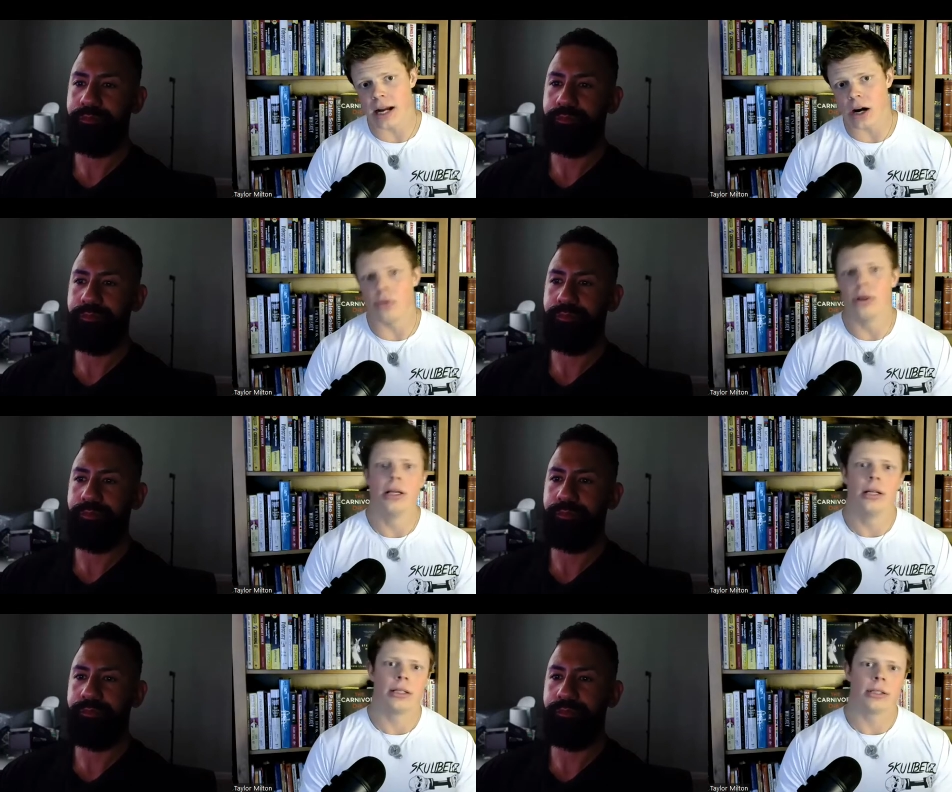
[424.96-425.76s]
Speaker 1: how
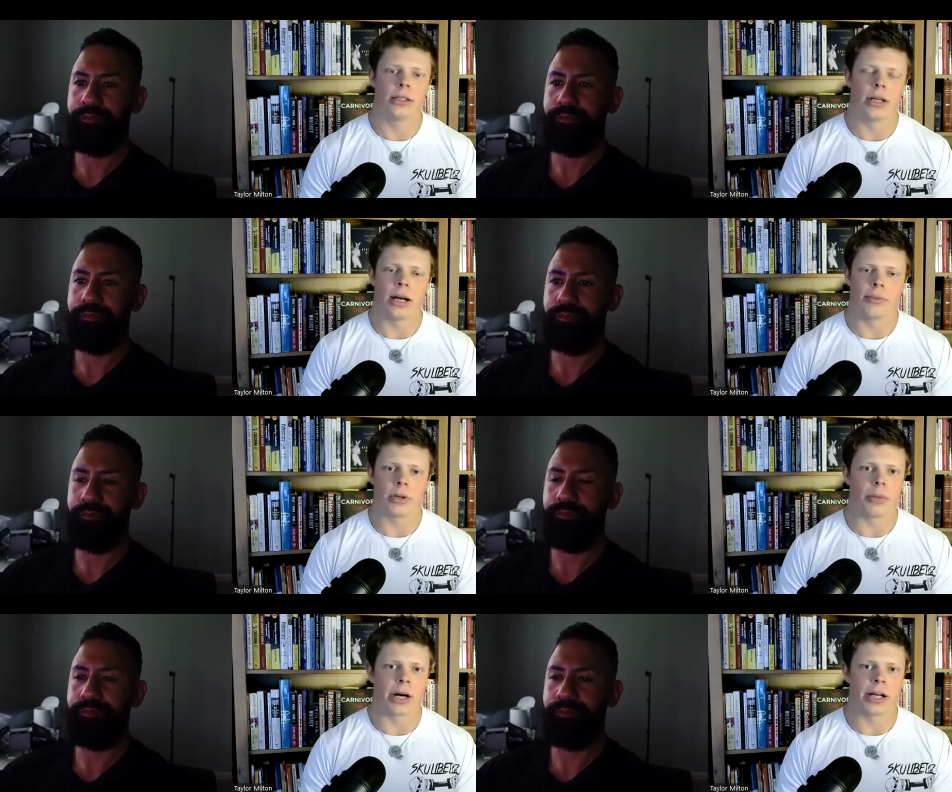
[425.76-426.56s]
um,
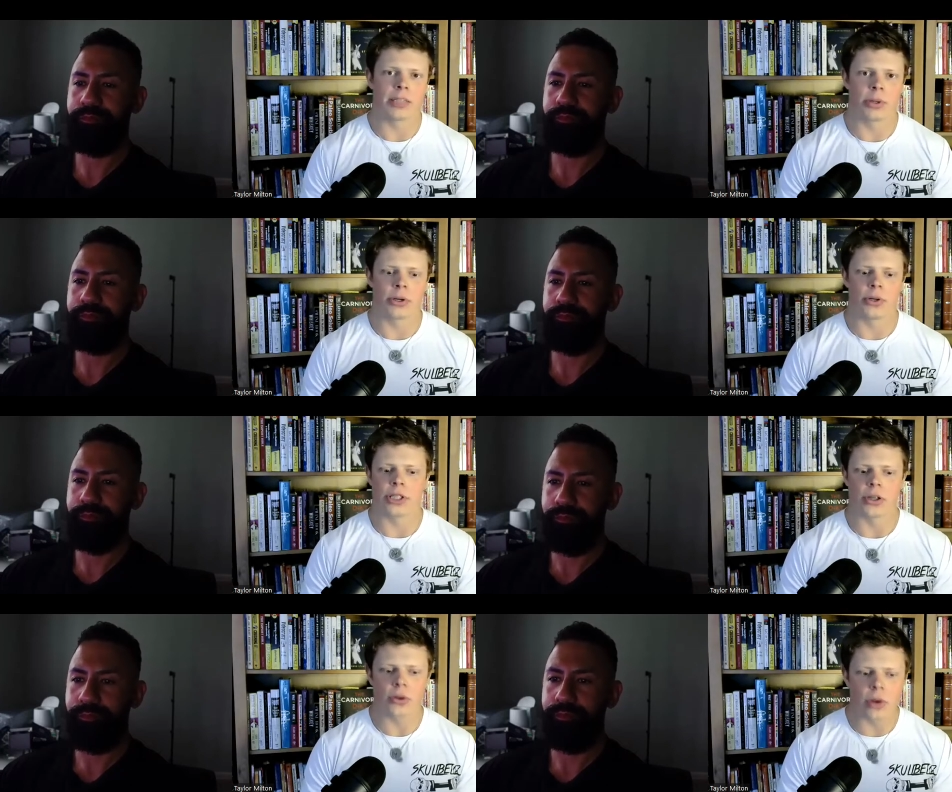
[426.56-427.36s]
your body's
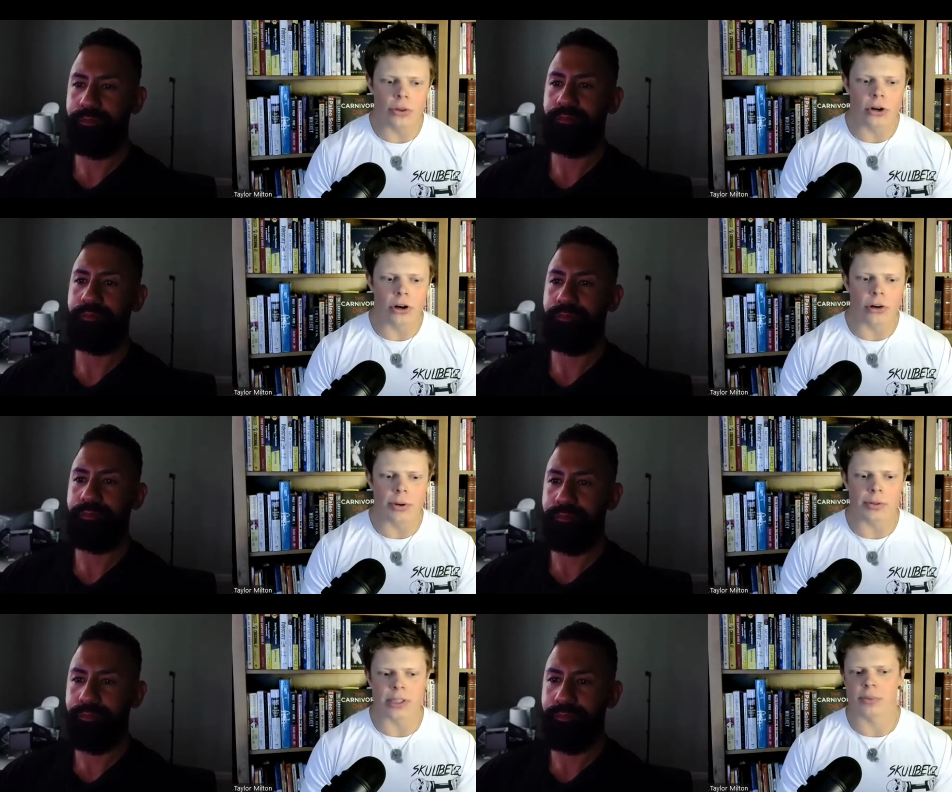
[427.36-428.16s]
producing growth
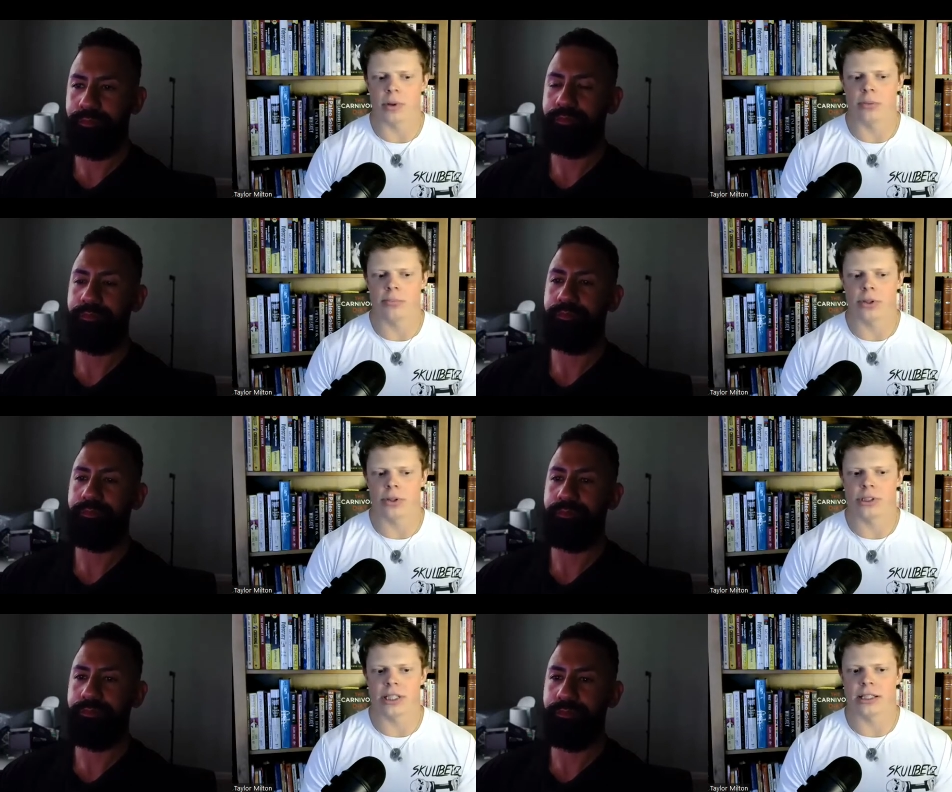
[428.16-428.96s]
hormone, it's pro-
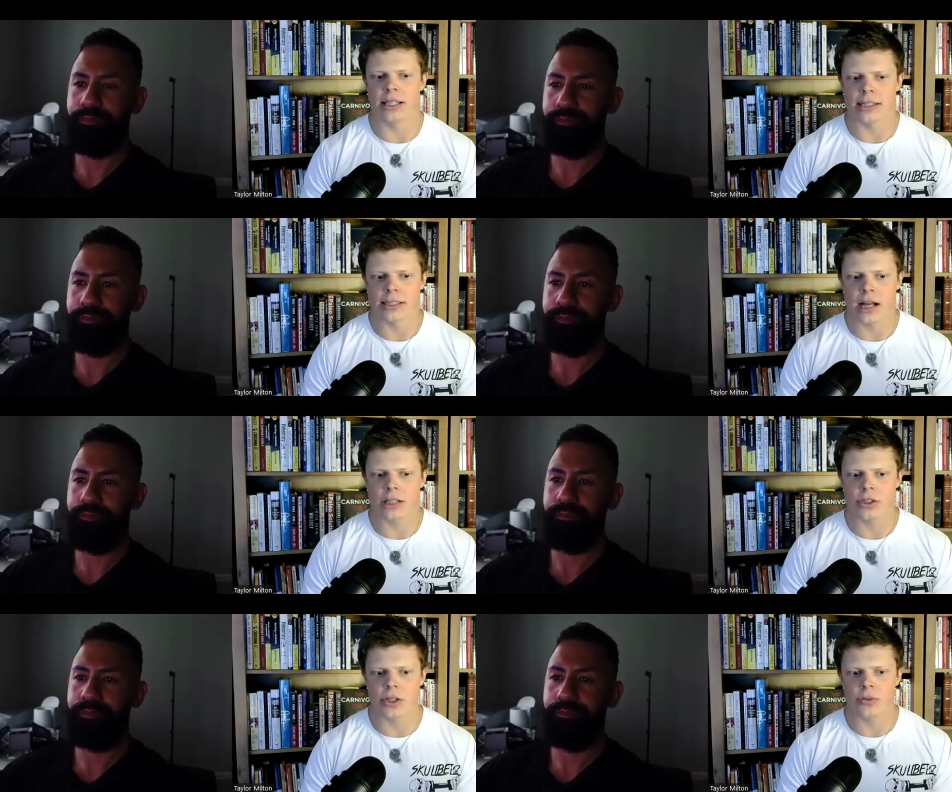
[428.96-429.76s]
producing
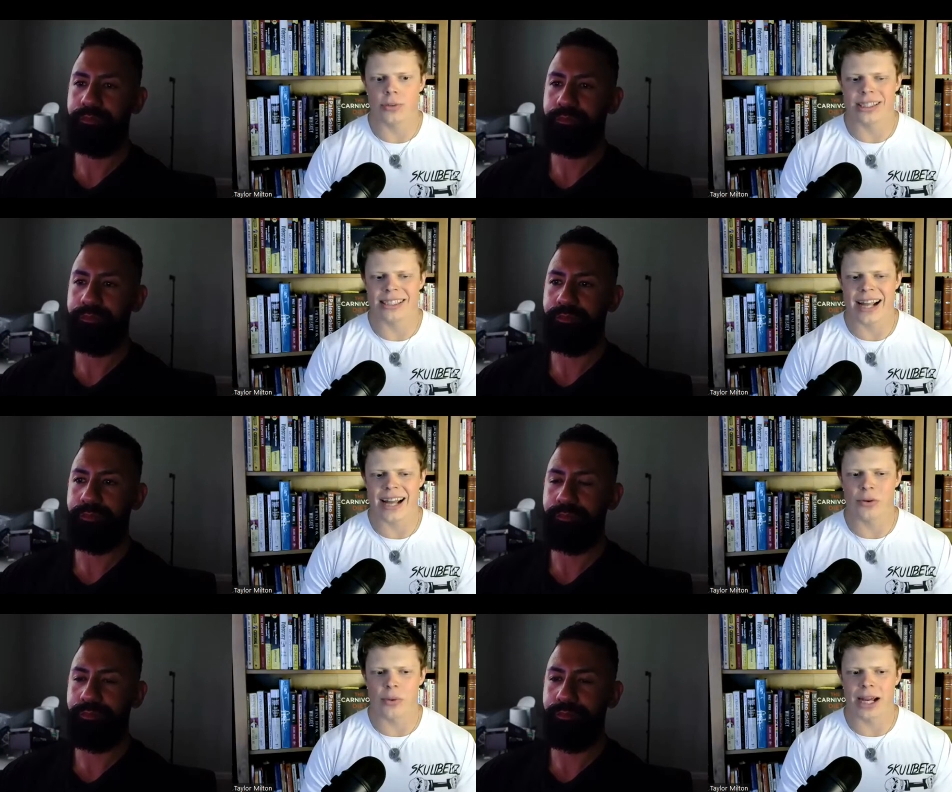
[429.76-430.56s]
testosterone, which is
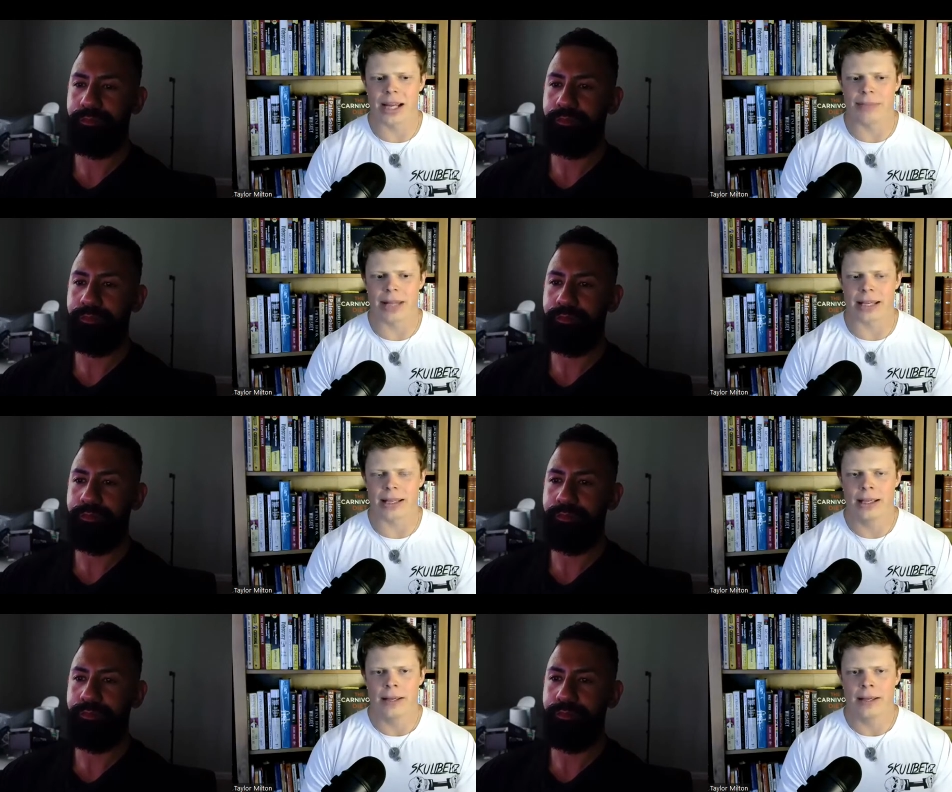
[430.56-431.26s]
kind of why like